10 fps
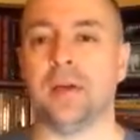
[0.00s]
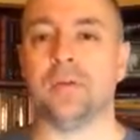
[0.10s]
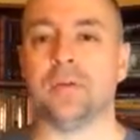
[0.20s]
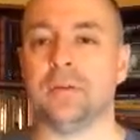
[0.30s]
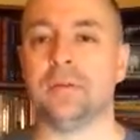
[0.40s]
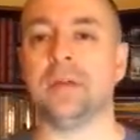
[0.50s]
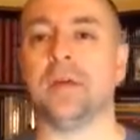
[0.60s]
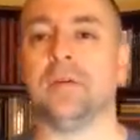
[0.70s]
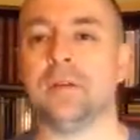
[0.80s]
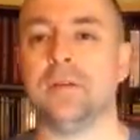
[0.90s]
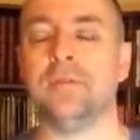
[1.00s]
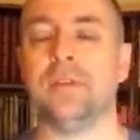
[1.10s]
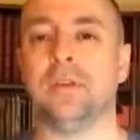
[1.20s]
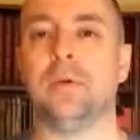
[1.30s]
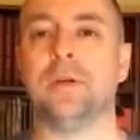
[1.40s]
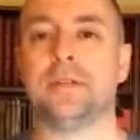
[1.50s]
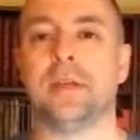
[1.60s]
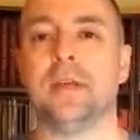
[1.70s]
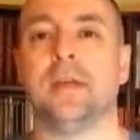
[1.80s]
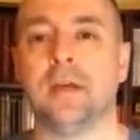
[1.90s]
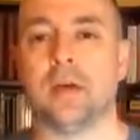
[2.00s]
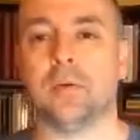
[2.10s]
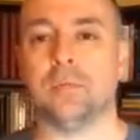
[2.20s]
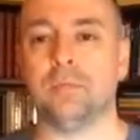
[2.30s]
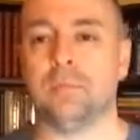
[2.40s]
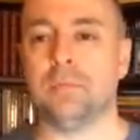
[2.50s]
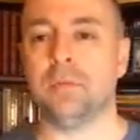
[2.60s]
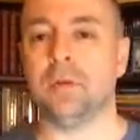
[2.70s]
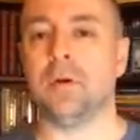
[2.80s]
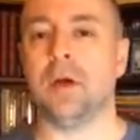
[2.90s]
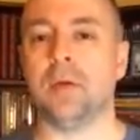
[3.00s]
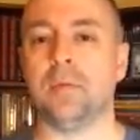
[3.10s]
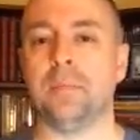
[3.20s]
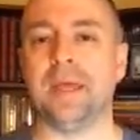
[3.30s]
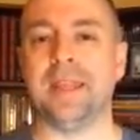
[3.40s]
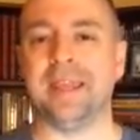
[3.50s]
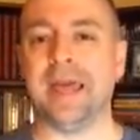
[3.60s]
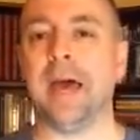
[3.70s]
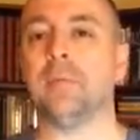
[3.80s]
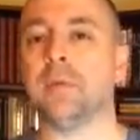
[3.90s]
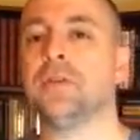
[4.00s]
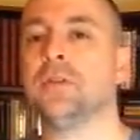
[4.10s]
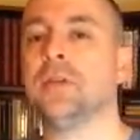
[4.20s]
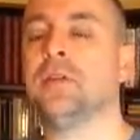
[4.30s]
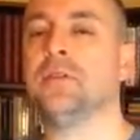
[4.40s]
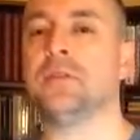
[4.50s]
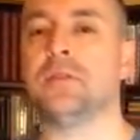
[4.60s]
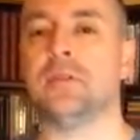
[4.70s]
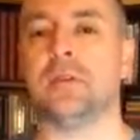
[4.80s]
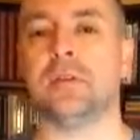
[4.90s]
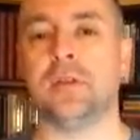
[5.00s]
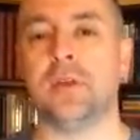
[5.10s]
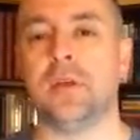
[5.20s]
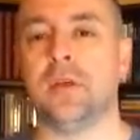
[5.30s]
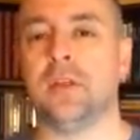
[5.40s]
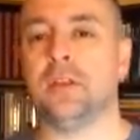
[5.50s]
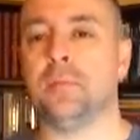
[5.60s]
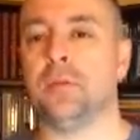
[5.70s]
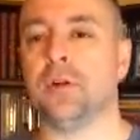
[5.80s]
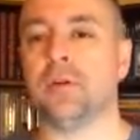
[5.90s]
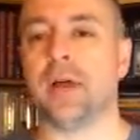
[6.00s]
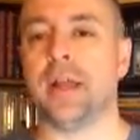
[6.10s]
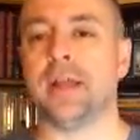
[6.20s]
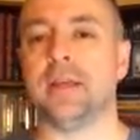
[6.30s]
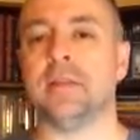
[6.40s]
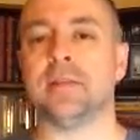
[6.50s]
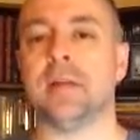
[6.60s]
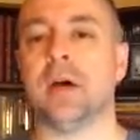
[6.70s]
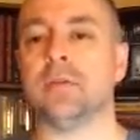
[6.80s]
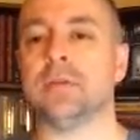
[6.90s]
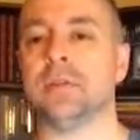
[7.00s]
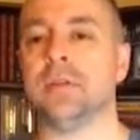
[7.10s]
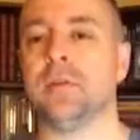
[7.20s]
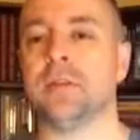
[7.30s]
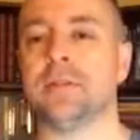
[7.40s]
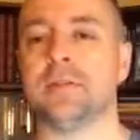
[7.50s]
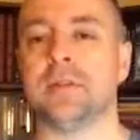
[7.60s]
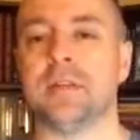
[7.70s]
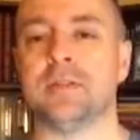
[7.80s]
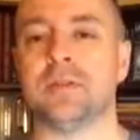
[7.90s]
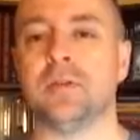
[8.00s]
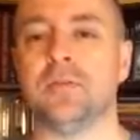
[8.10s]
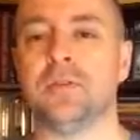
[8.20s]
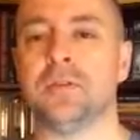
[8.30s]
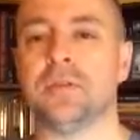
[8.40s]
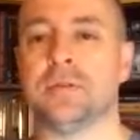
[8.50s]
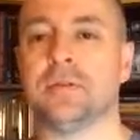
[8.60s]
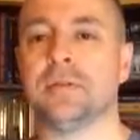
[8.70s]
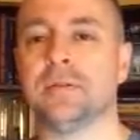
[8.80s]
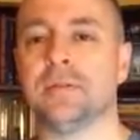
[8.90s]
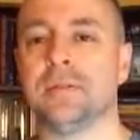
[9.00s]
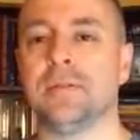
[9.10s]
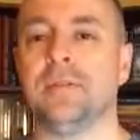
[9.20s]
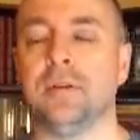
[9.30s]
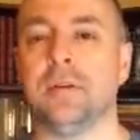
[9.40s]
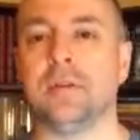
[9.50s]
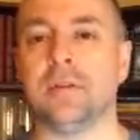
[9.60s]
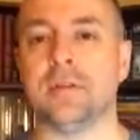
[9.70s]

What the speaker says: I don't live in the USA. I don't pay that much attention to the bureaucratic ins and outs. That's Cernovich's deal.